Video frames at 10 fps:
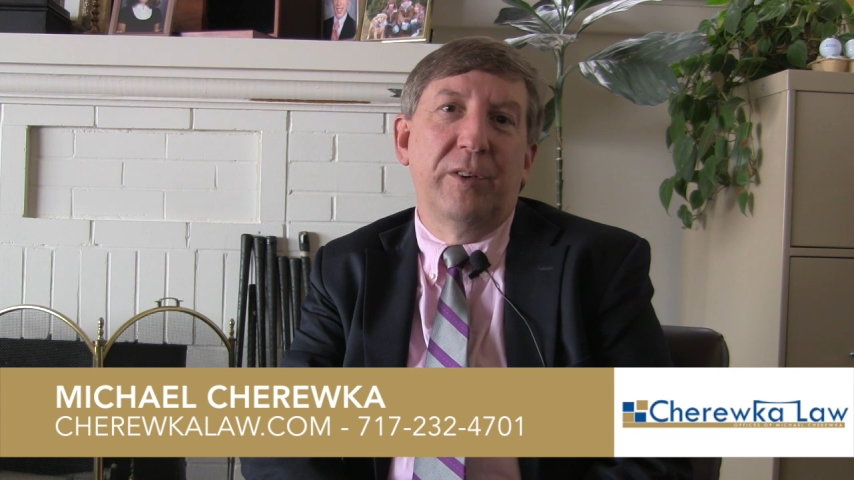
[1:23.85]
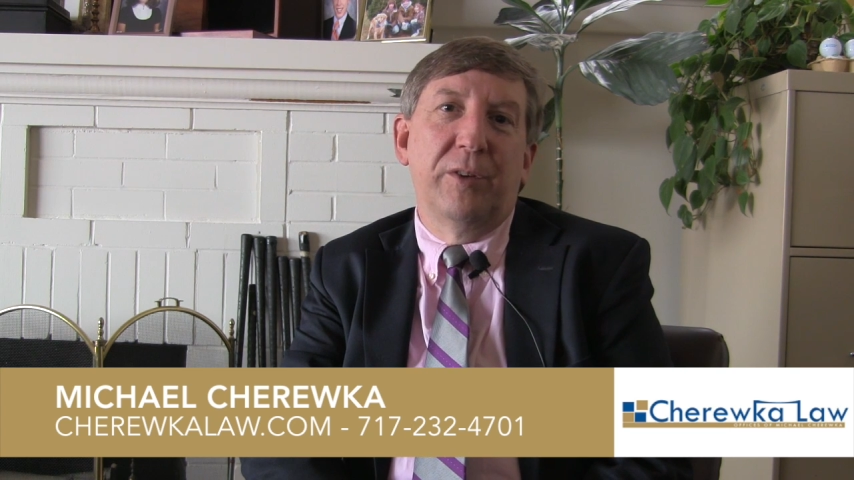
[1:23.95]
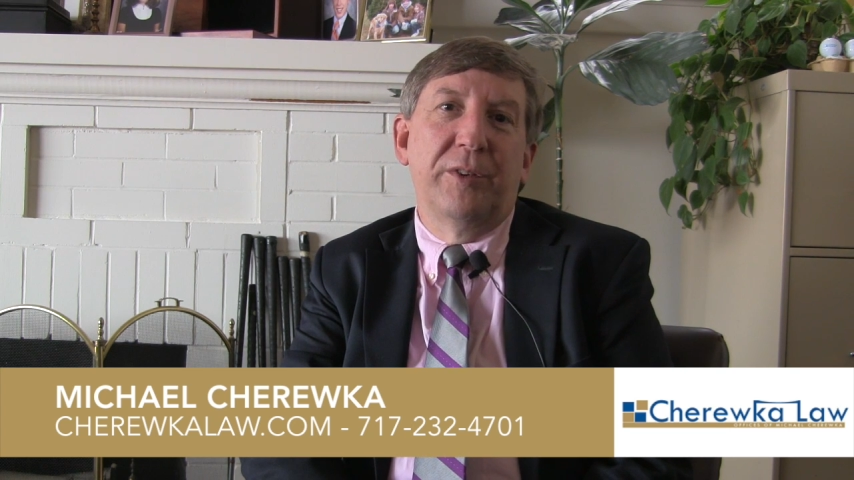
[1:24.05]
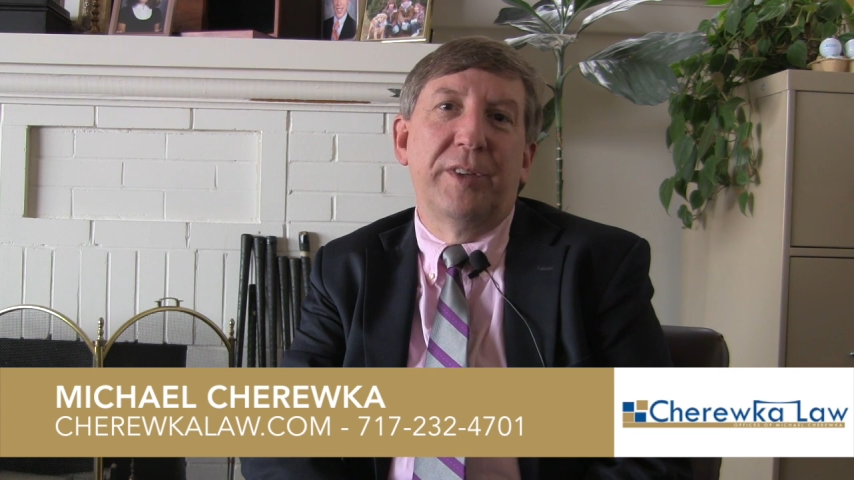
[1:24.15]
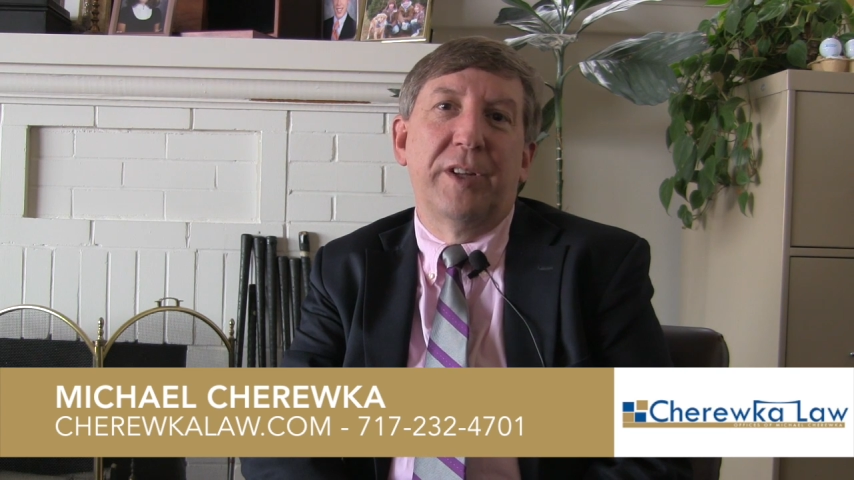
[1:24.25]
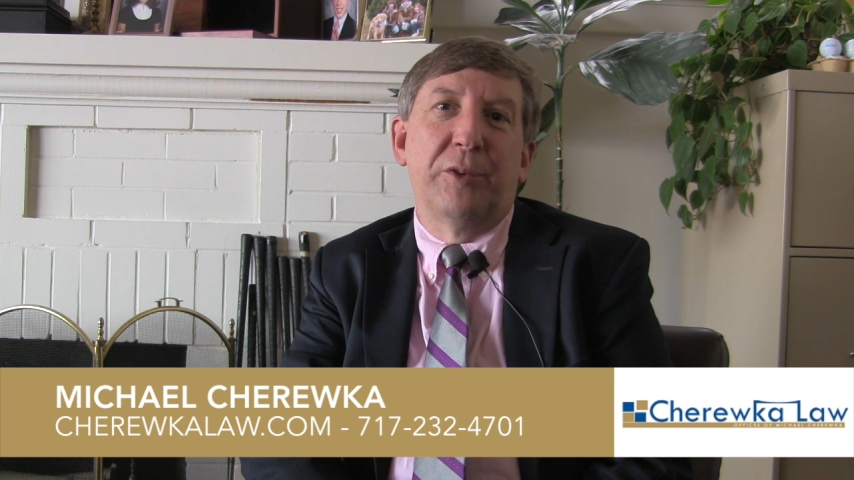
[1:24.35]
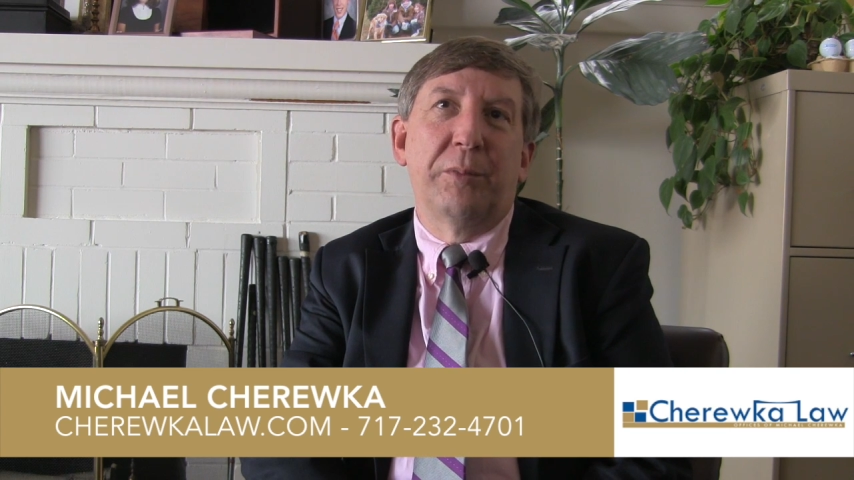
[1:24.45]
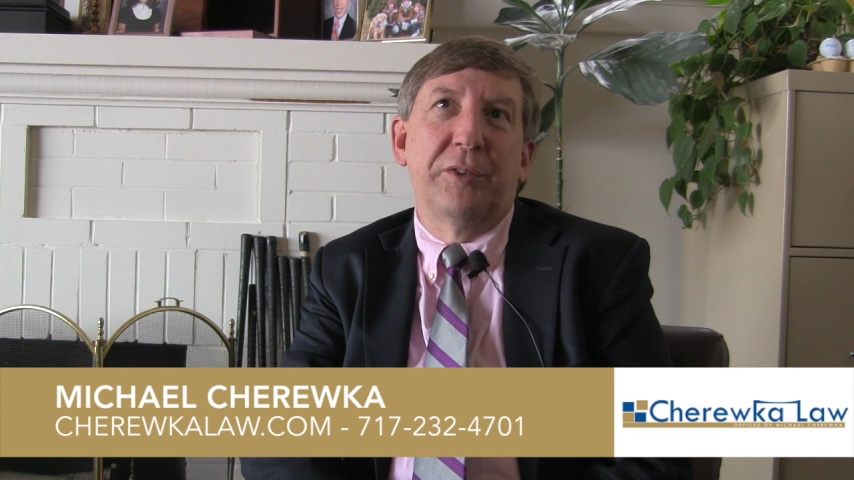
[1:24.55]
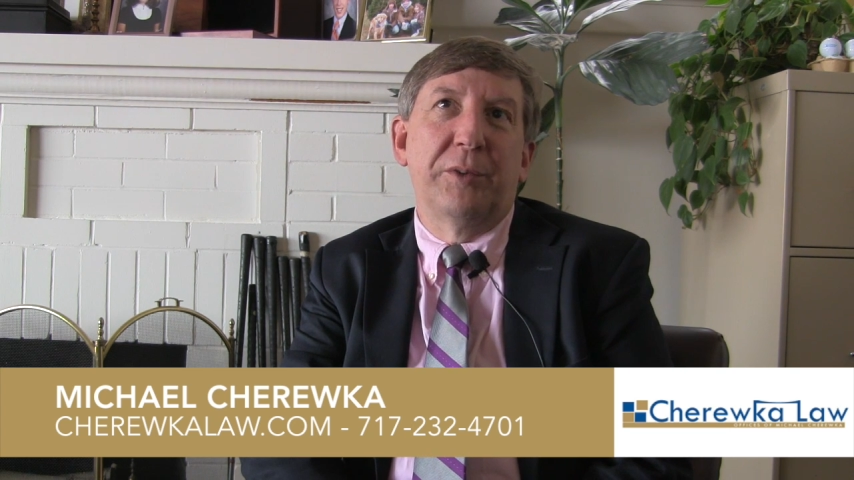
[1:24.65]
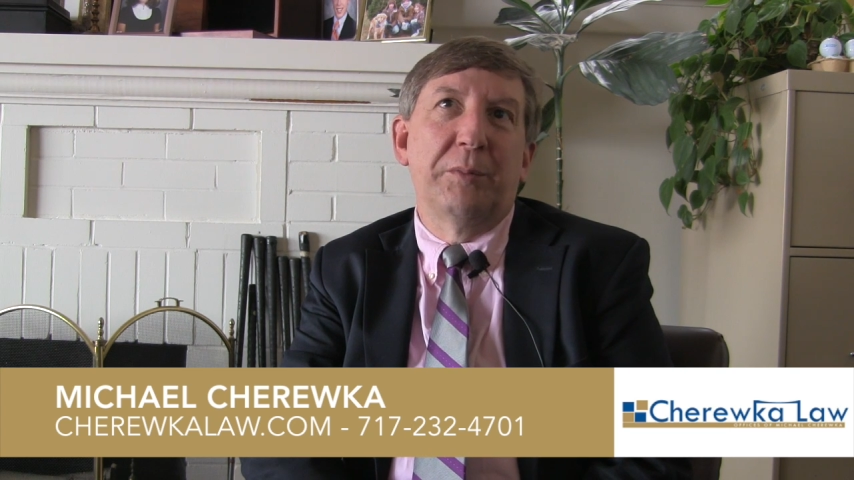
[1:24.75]
or was that a
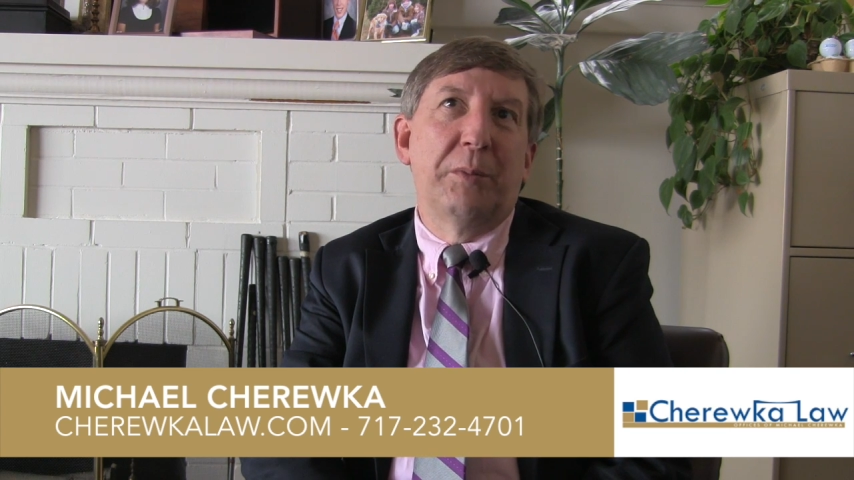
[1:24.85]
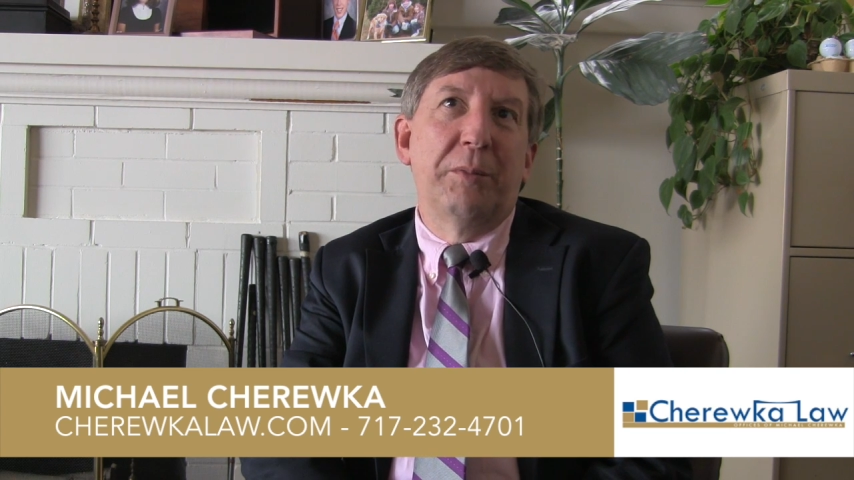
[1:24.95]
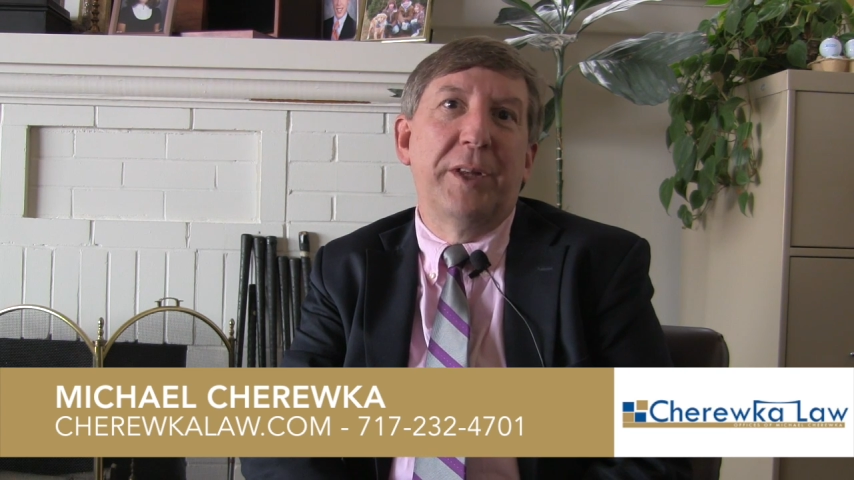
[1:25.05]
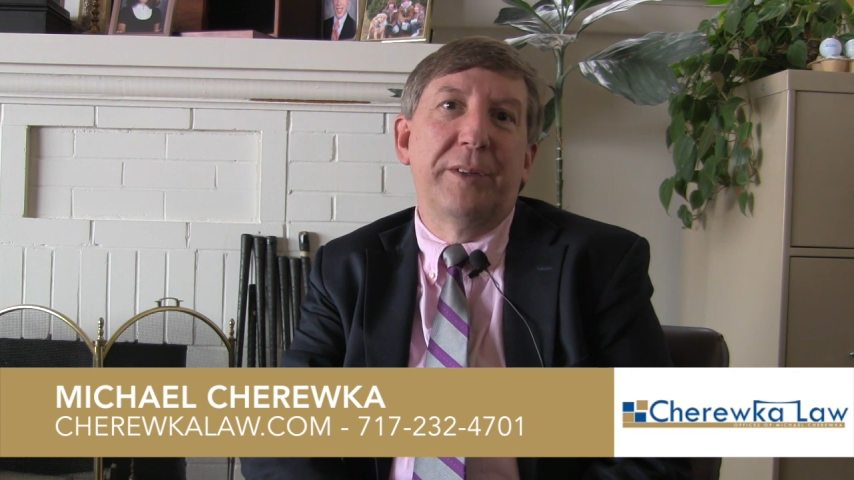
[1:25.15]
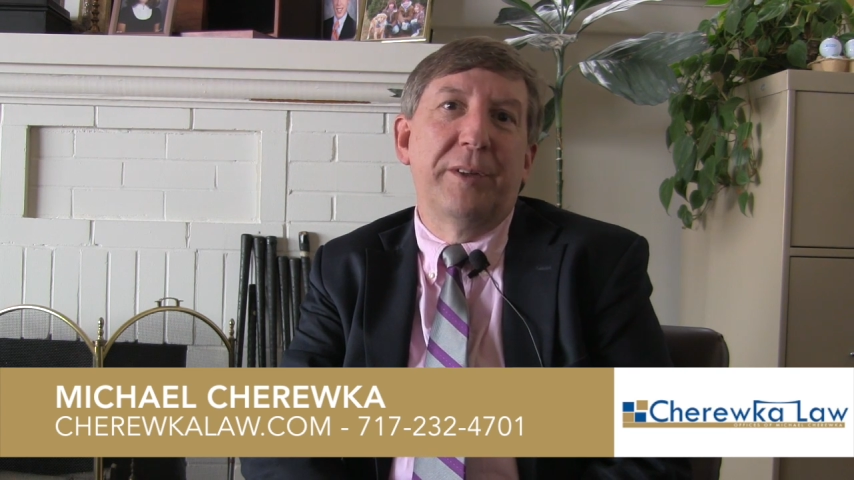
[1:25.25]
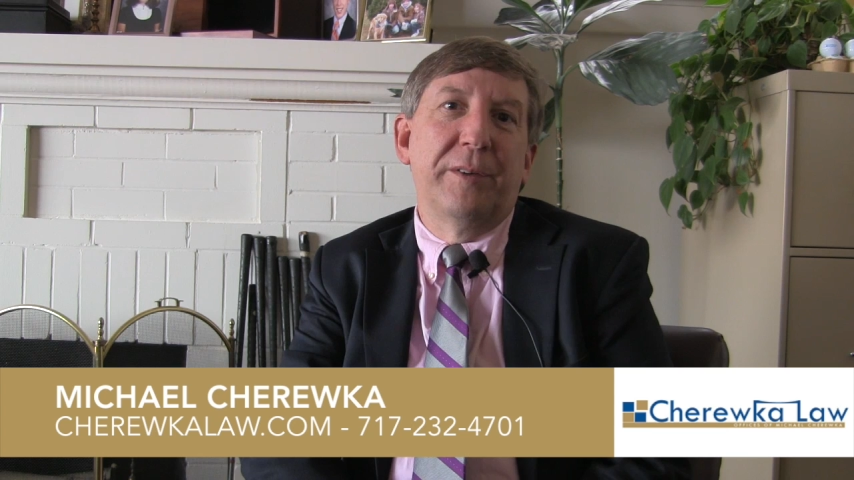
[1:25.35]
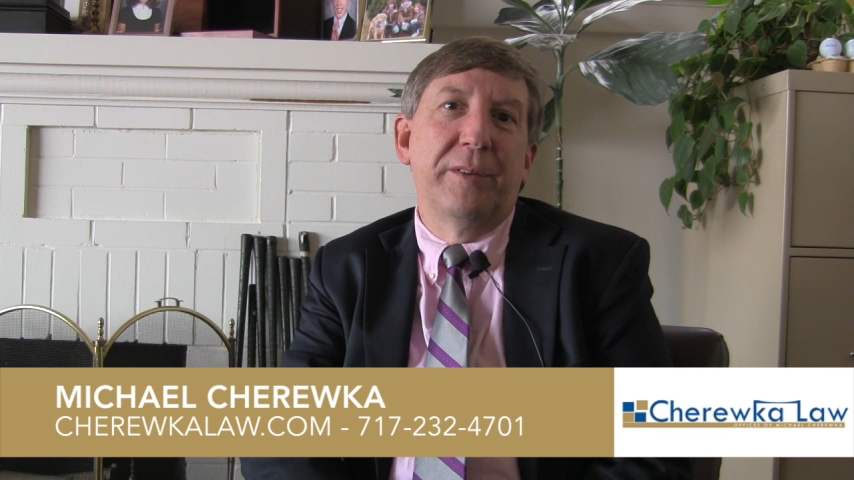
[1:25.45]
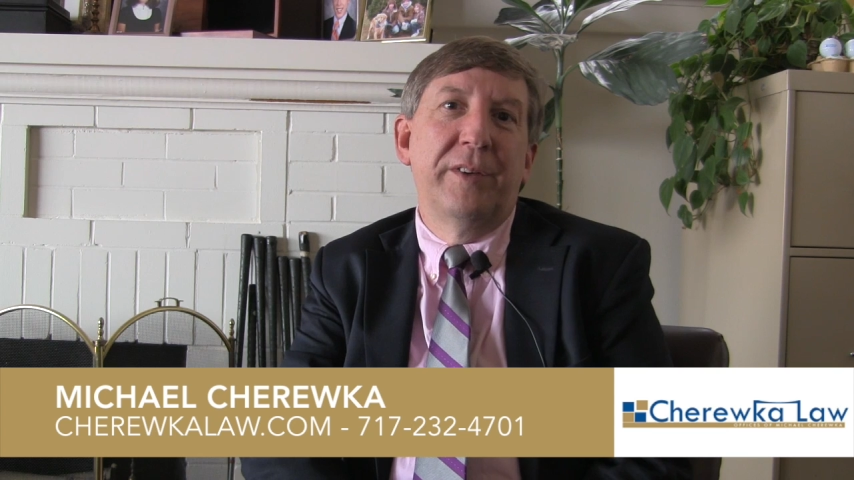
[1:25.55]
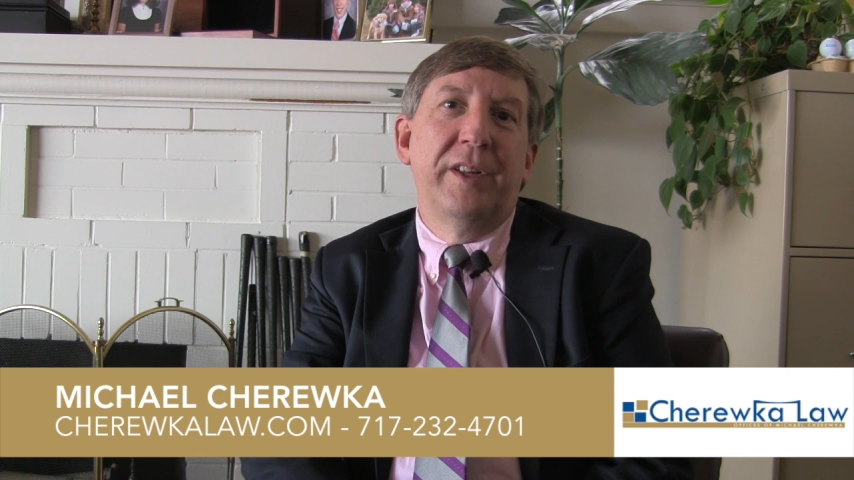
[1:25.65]
special memento,